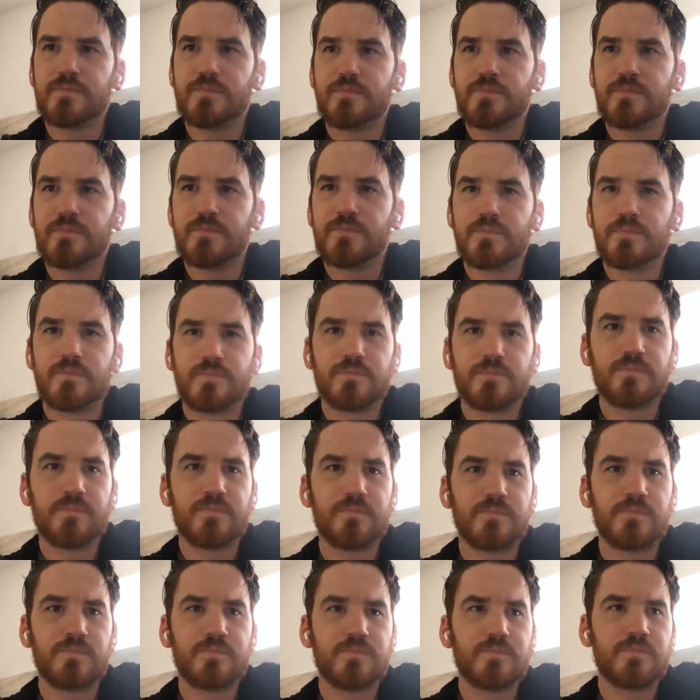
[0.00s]

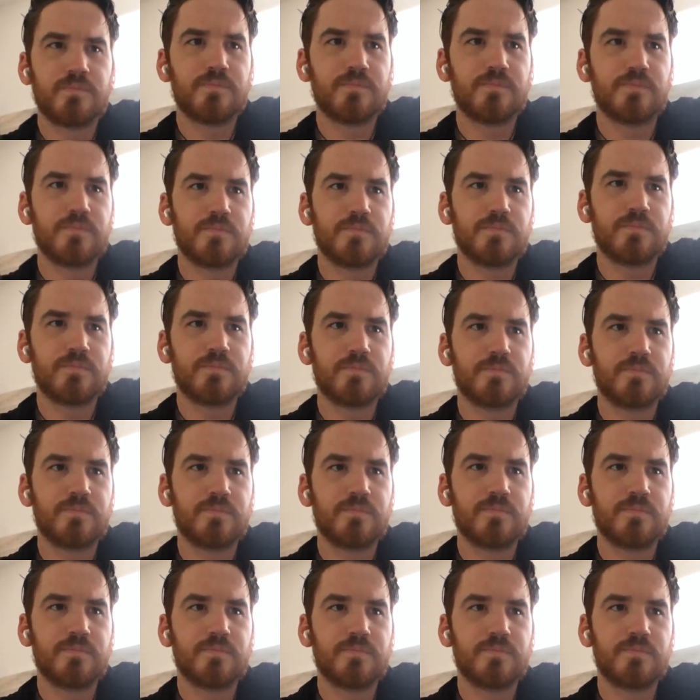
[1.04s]

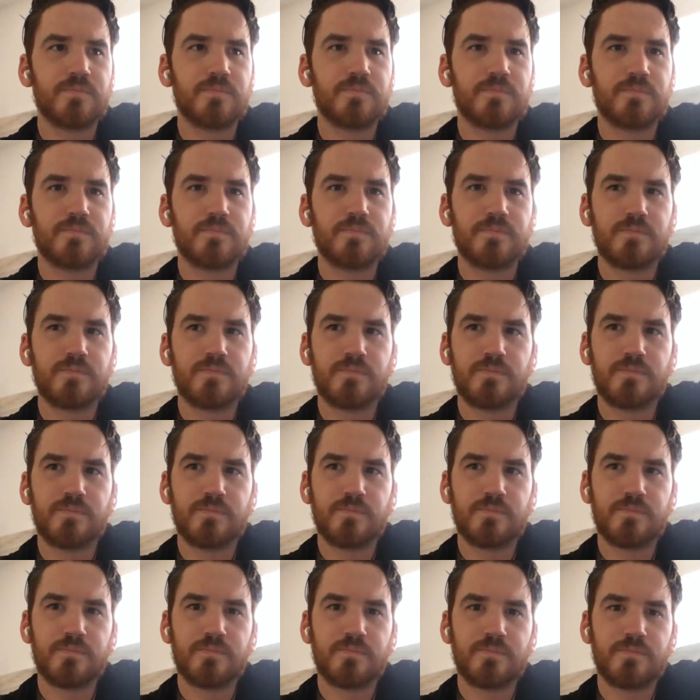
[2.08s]

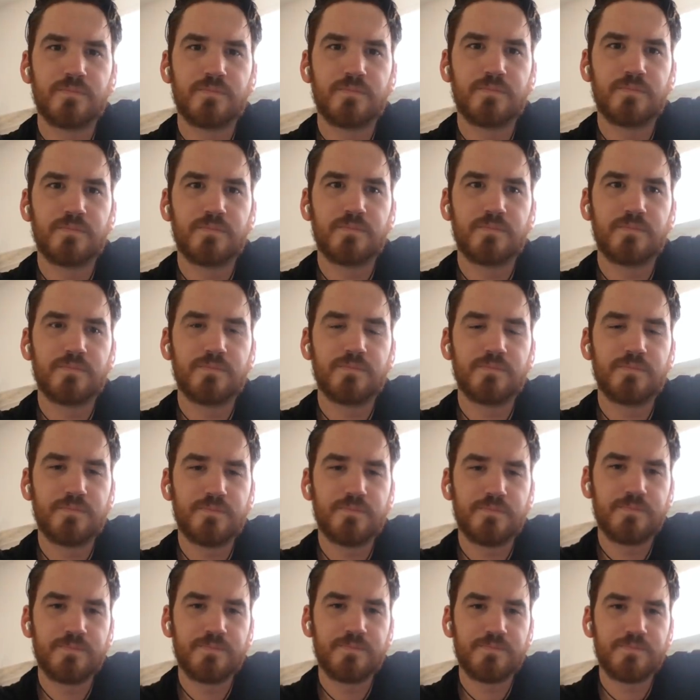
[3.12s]

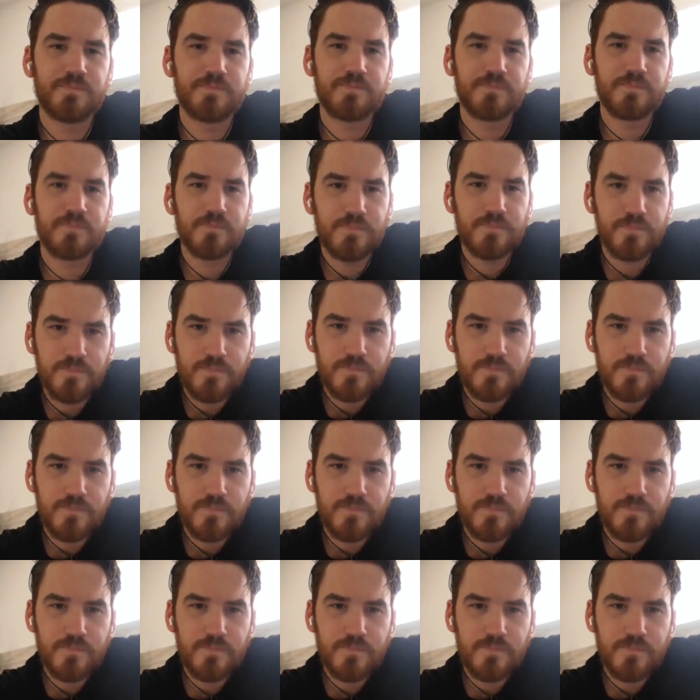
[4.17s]
(silent)